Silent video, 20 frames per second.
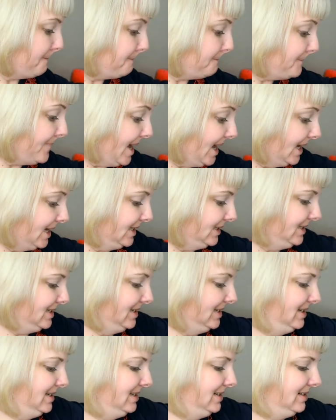But
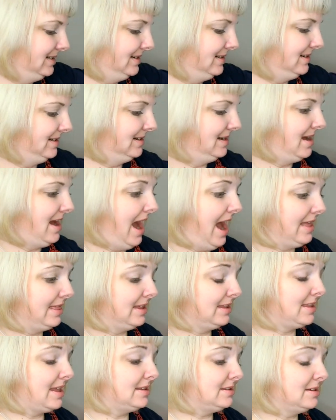I
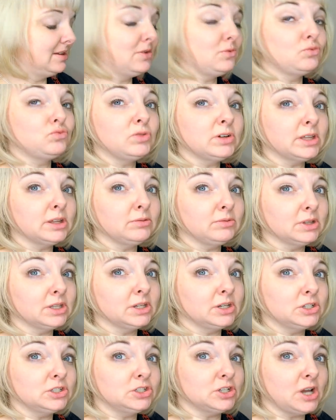think they did a really,
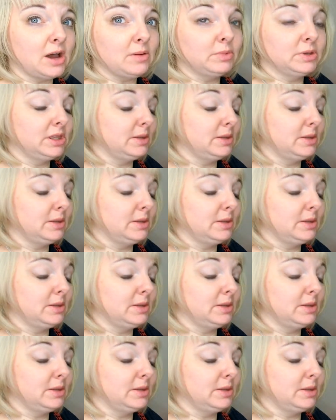really good job with the